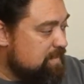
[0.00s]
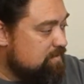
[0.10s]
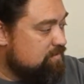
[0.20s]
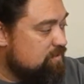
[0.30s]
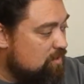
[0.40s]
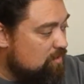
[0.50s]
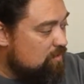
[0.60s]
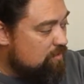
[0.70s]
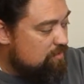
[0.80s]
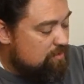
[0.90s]
So
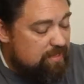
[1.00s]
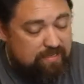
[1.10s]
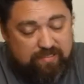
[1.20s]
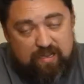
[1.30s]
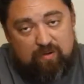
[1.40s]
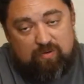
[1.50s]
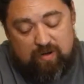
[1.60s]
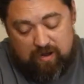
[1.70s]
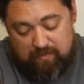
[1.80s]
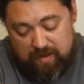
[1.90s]
the next thing I would
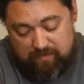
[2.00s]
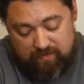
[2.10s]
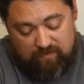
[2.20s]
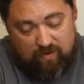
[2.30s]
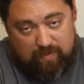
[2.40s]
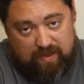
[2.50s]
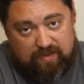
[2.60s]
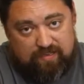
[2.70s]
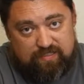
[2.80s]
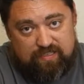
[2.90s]
recommend before
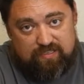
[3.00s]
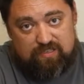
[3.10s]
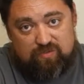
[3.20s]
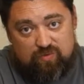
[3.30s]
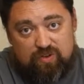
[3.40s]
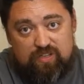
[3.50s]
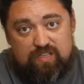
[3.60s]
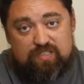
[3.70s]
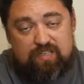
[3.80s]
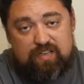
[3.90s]
making a decision is really
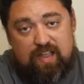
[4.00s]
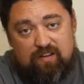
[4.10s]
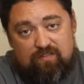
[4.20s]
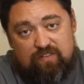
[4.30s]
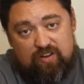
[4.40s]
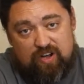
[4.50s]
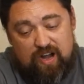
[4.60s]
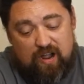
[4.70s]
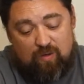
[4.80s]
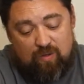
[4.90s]
sitting down and figuring
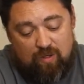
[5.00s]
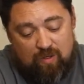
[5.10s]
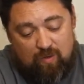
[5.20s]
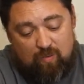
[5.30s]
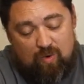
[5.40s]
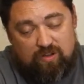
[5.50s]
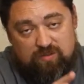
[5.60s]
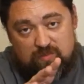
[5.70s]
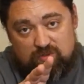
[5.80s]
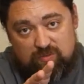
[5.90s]
out
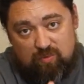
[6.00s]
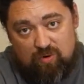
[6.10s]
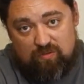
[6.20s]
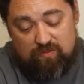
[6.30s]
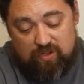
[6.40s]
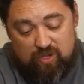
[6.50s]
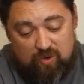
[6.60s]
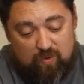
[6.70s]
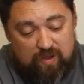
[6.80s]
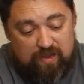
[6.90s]
what's most important for
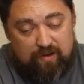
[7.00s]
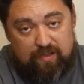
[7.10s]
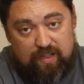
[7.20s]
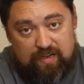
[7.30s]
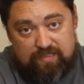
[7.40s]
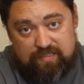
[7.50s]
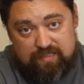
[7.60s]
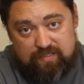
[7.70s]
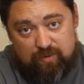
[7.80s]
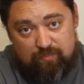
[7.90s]
you in a
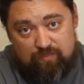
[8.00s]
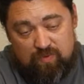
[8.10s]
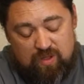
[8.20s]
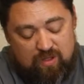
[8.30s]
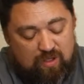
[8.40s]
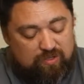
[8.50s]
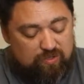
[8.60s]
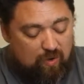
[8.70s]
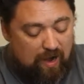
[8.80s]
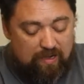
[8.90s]
system.
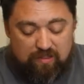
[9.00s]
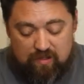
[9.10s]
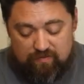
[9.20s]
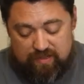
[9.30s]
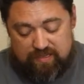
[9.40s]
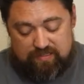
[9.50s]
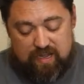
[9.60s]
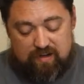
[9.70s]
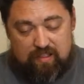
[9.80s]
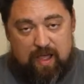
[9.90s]
So I love these
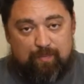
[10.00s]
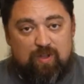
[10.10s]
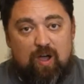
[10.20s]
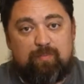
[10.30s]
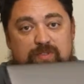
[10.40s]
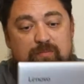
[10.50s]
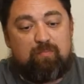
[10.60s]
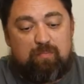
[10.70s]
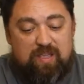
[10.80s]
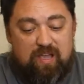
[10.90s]
kind of laptops
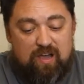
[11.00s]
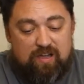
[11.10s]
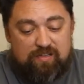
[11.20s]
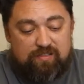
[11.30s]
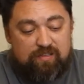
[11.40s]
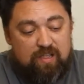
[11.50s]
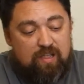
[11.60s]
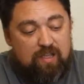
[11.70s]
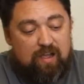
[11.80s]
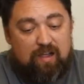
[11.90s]
because
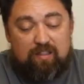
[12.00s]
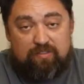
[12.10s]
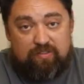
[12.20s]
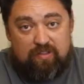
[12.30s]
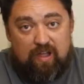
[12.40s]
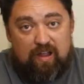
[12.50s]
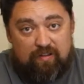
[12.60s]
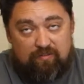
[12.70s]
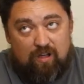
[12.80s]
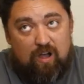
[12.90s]

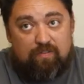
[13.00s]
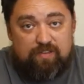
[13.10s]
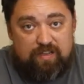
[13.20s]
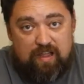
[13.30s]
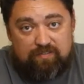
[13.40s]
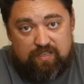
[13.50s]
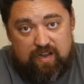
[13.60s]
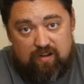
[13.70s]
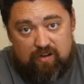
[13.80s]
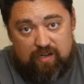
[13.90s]
I often have to
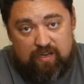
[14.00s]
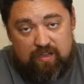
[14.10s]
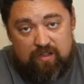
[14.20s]
carry